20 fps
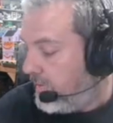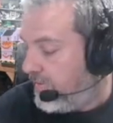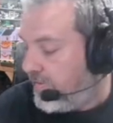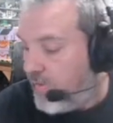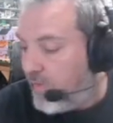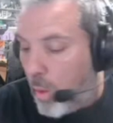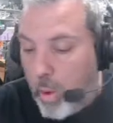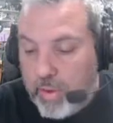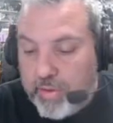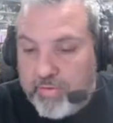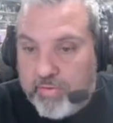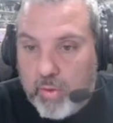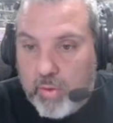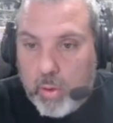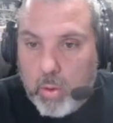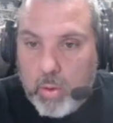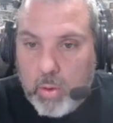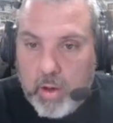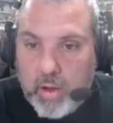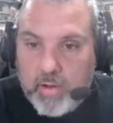fourth
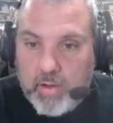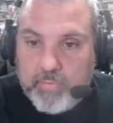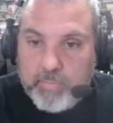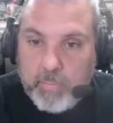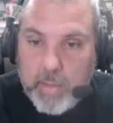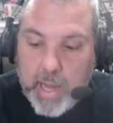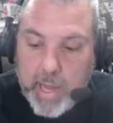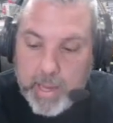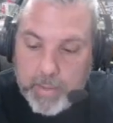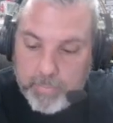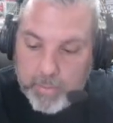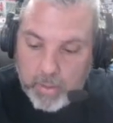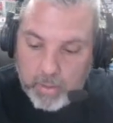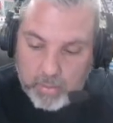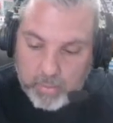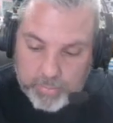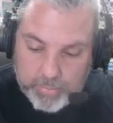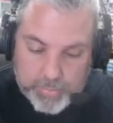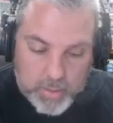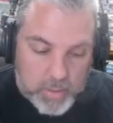floor of my
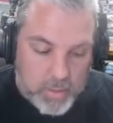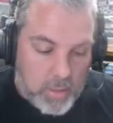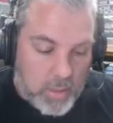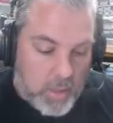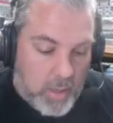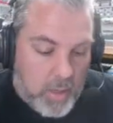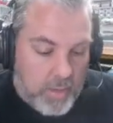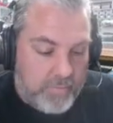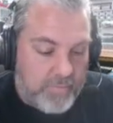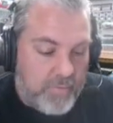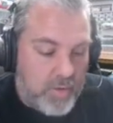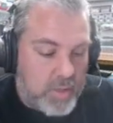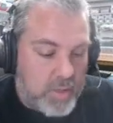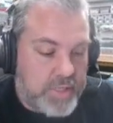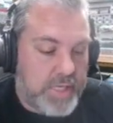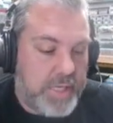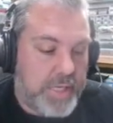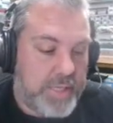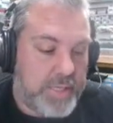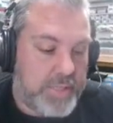build
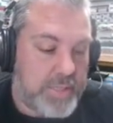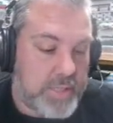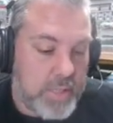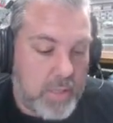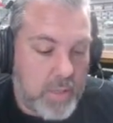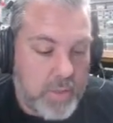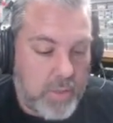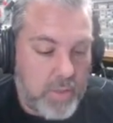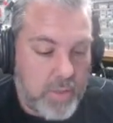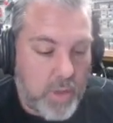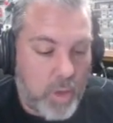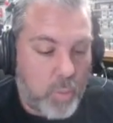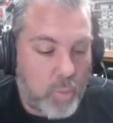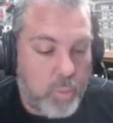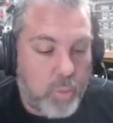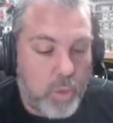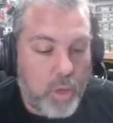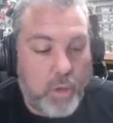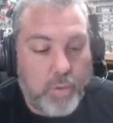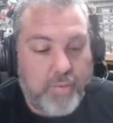versus the
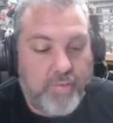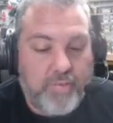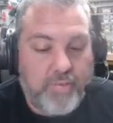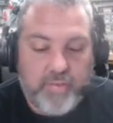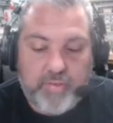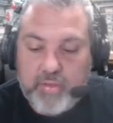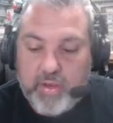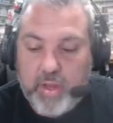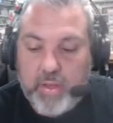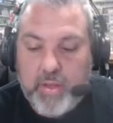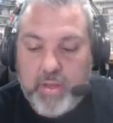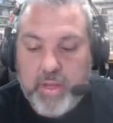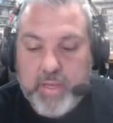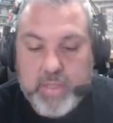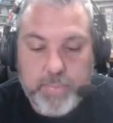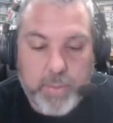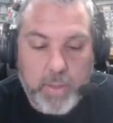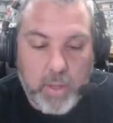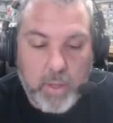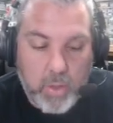roof to
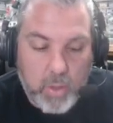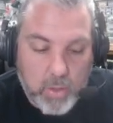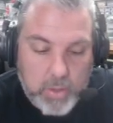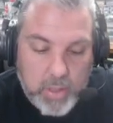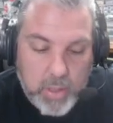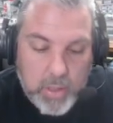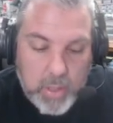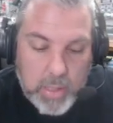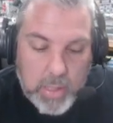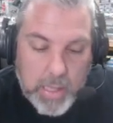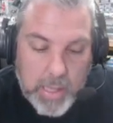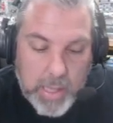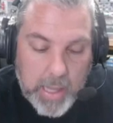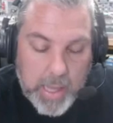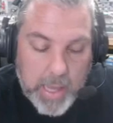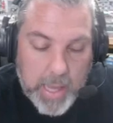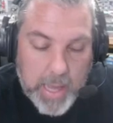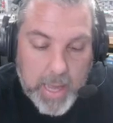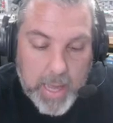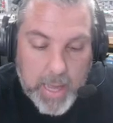this build
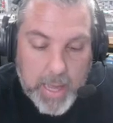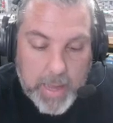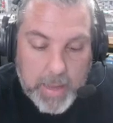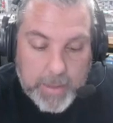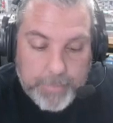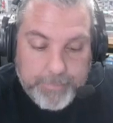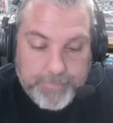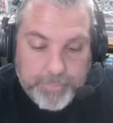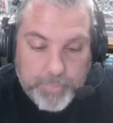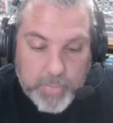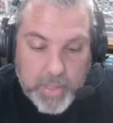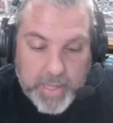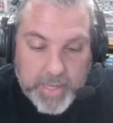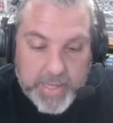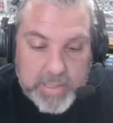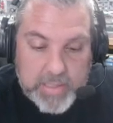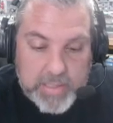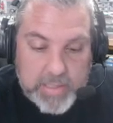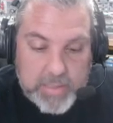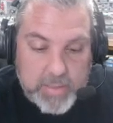
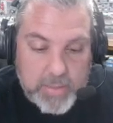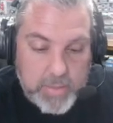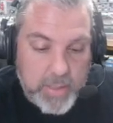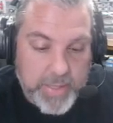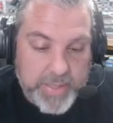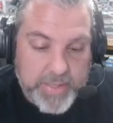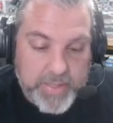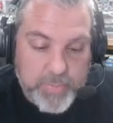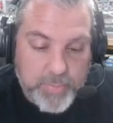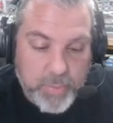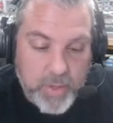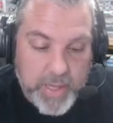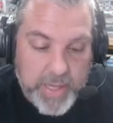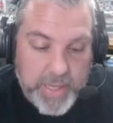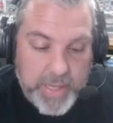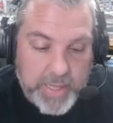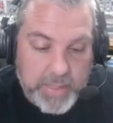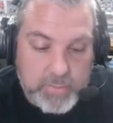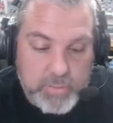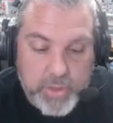is
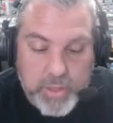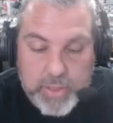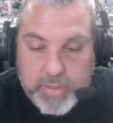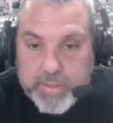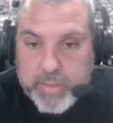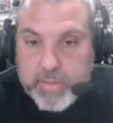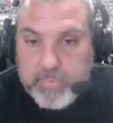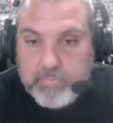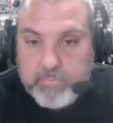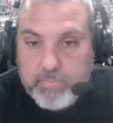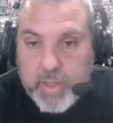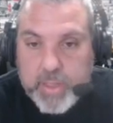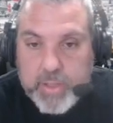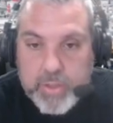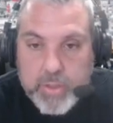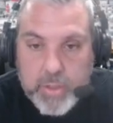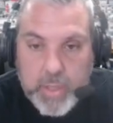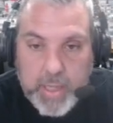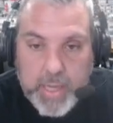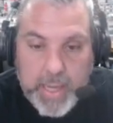pretty just
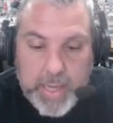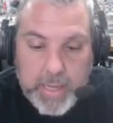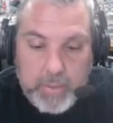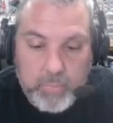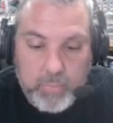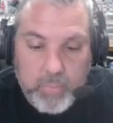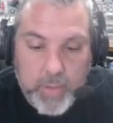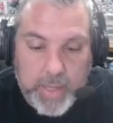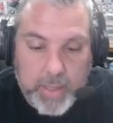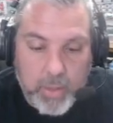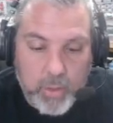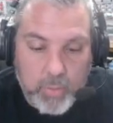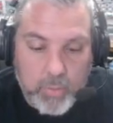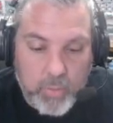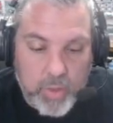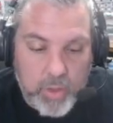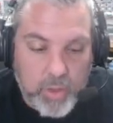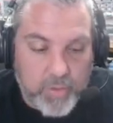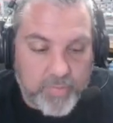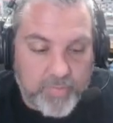much a regular
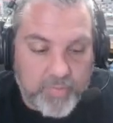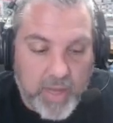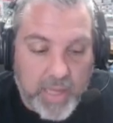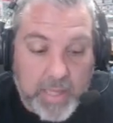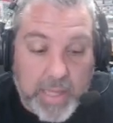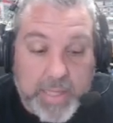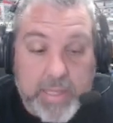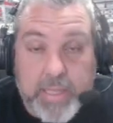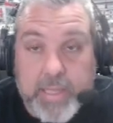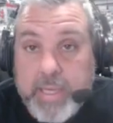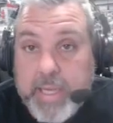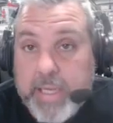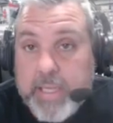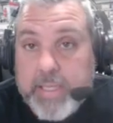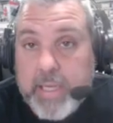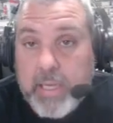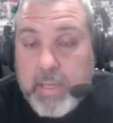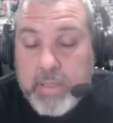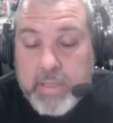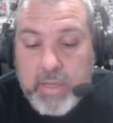roof. I like the
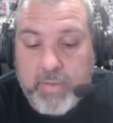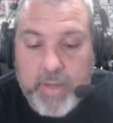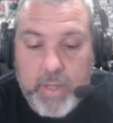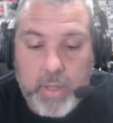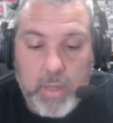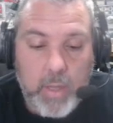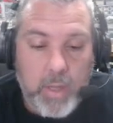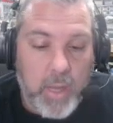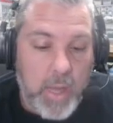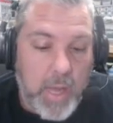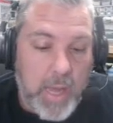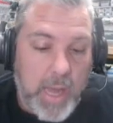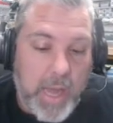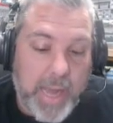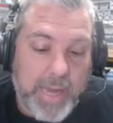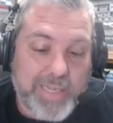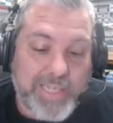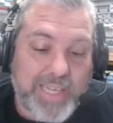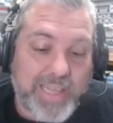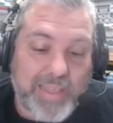details of it. I
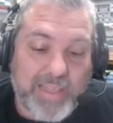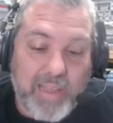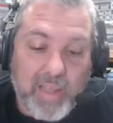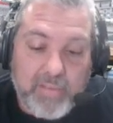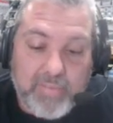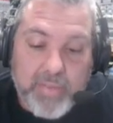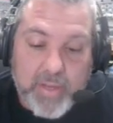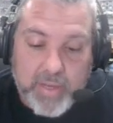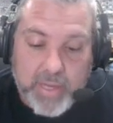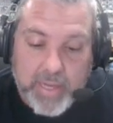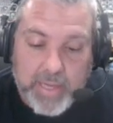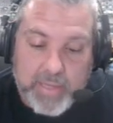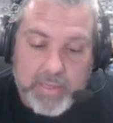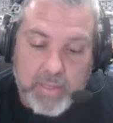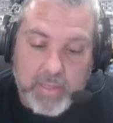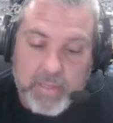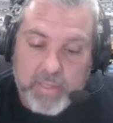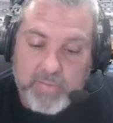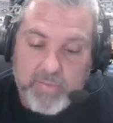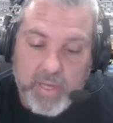actually love the
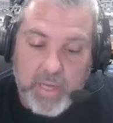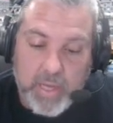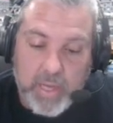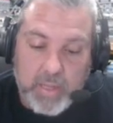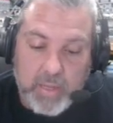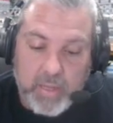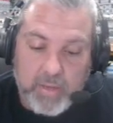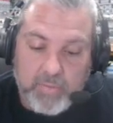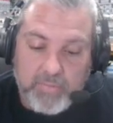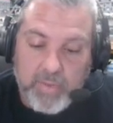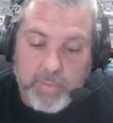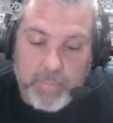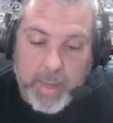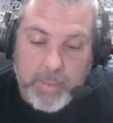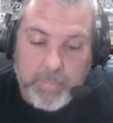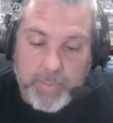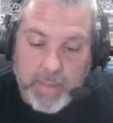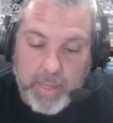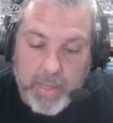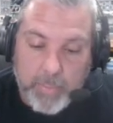details of it. I love the
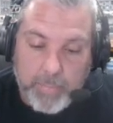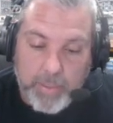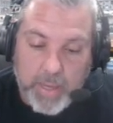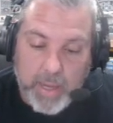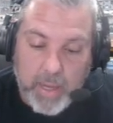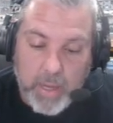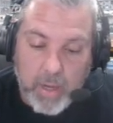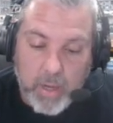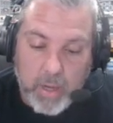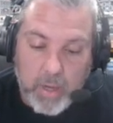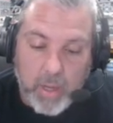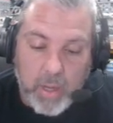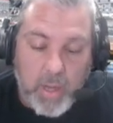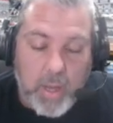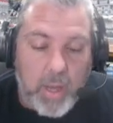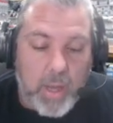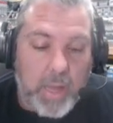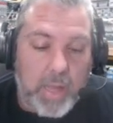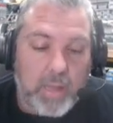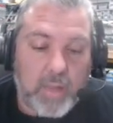piping up here.
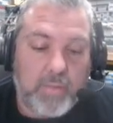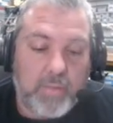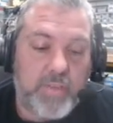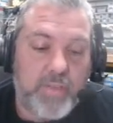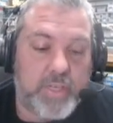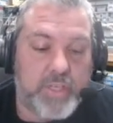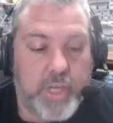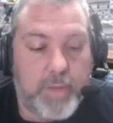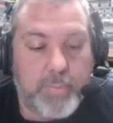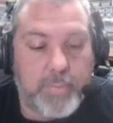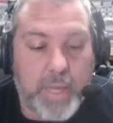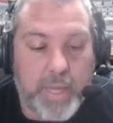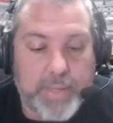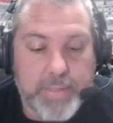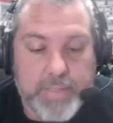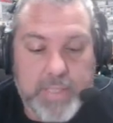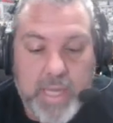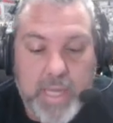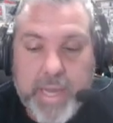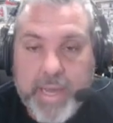I love the
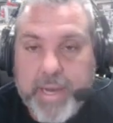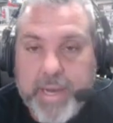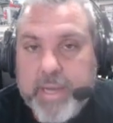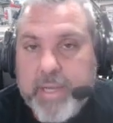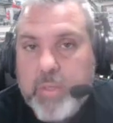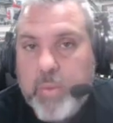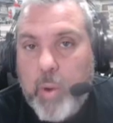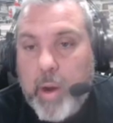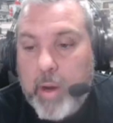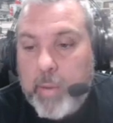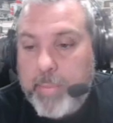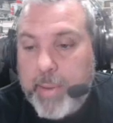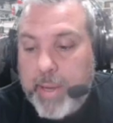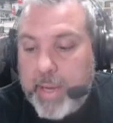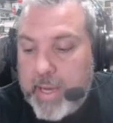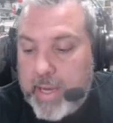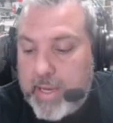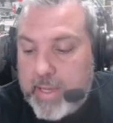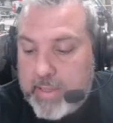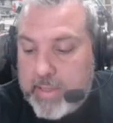chimneys. It is weird
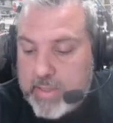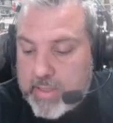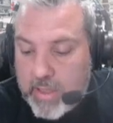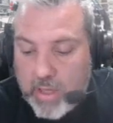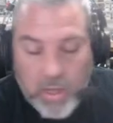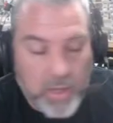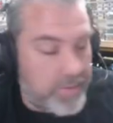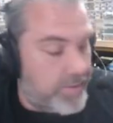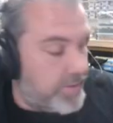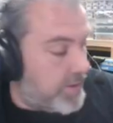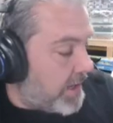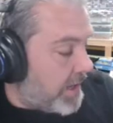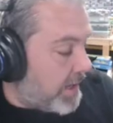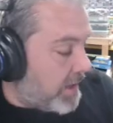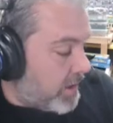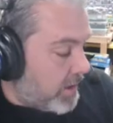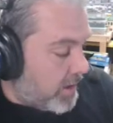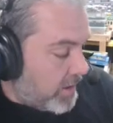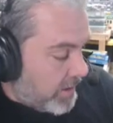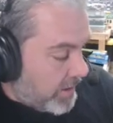because
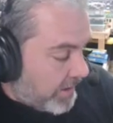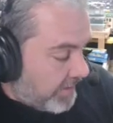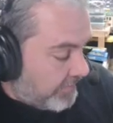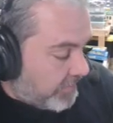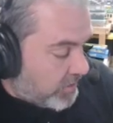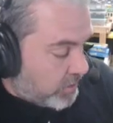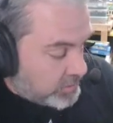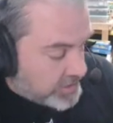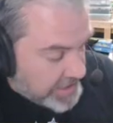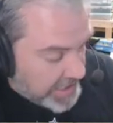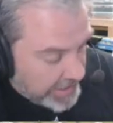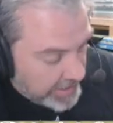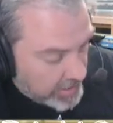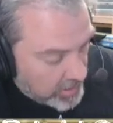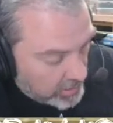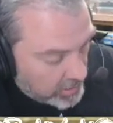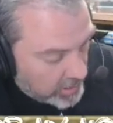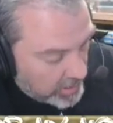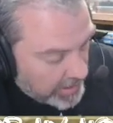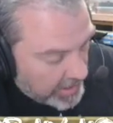if you take a
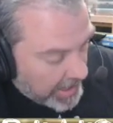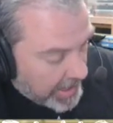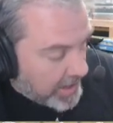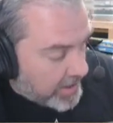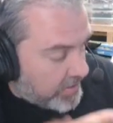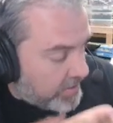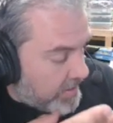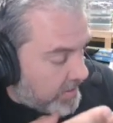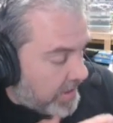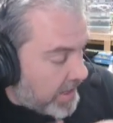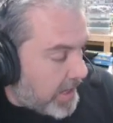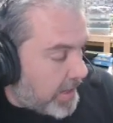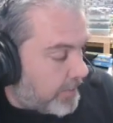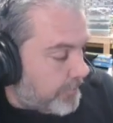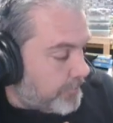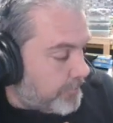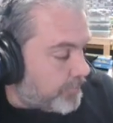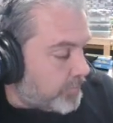look at the